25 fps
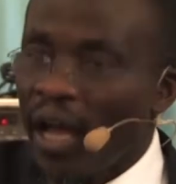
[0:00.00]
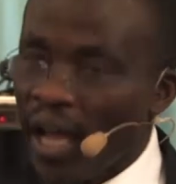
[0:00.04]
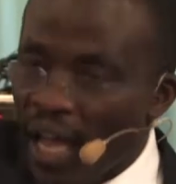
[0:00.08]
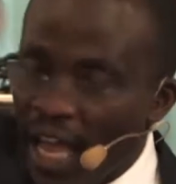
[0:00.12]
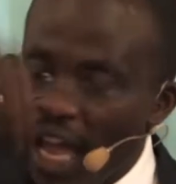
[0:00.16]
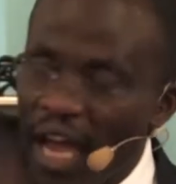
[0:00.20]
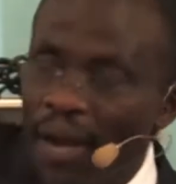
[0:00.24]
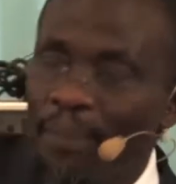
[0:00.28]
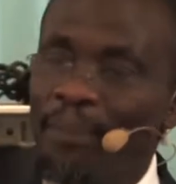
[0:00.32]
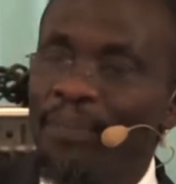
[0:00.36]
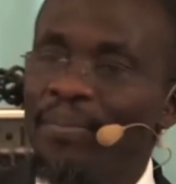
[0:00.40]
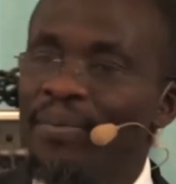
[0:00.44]

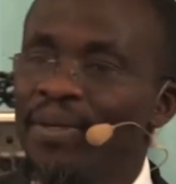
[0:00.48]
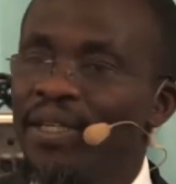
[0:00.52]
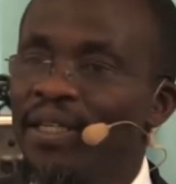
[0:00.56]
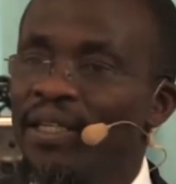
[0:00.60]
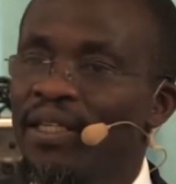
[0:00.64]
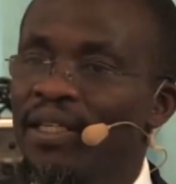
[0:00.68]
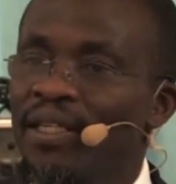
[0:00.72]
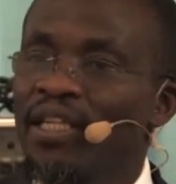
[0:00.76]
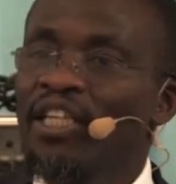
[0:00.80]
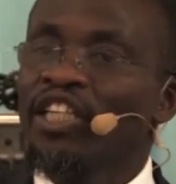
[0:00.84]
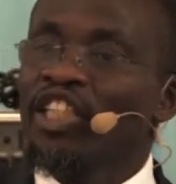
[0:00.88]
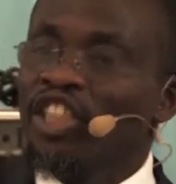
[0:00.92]
Help me,
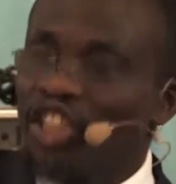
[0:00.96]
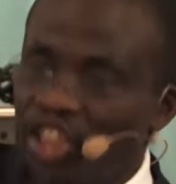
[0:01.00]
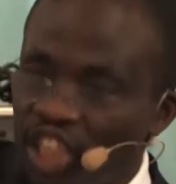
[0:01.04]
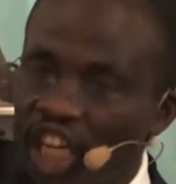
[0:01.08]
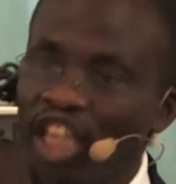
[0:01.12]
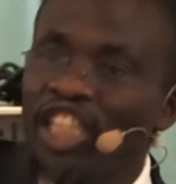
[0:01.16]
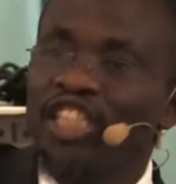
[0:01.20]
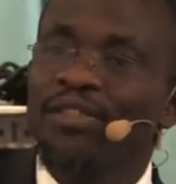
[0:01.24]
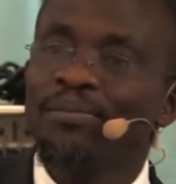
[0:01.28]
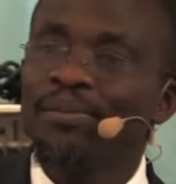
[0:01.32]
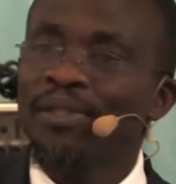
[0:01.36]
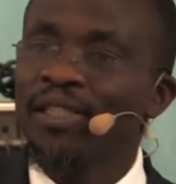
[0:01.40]

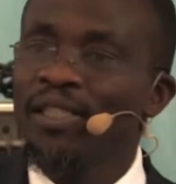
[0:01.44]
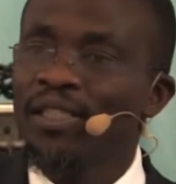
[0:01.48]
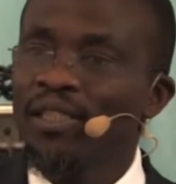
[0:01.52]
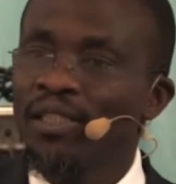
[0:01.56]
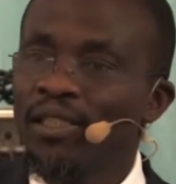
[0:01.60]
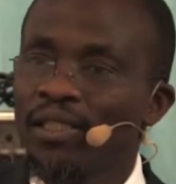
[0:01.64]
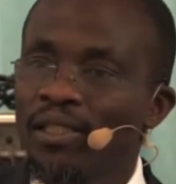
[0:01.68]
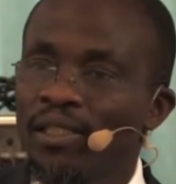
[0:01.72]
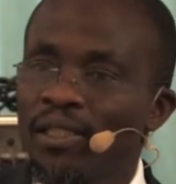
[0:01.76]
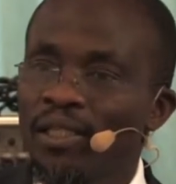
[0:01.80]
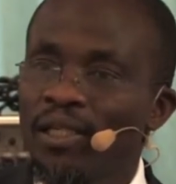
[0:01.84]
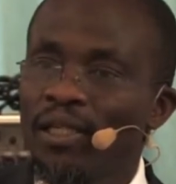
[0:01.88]
change me.
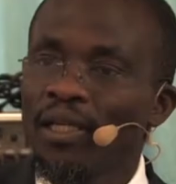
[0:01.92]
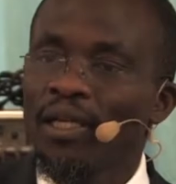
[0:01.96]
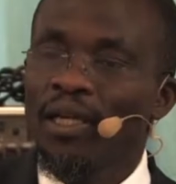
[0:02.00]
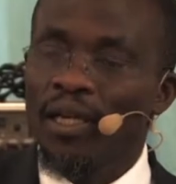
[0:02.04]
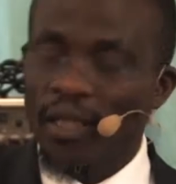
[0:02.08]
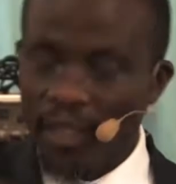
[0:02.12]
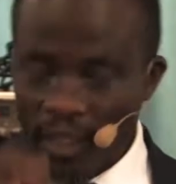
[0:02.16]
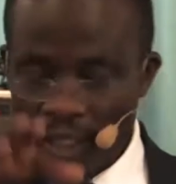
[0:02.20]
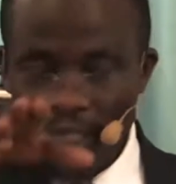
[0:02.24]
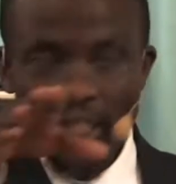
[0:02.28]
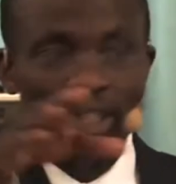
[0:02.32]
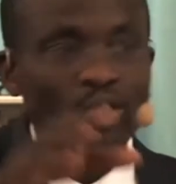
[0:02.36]

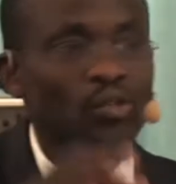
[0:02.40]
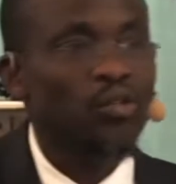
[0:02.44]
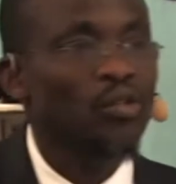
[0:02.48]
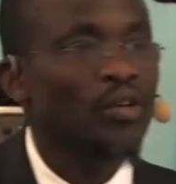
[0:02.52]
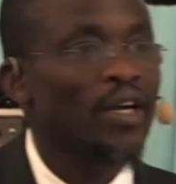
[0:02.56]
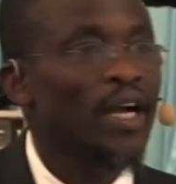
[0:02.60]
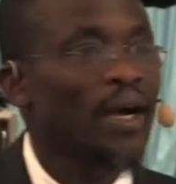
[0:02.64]
It will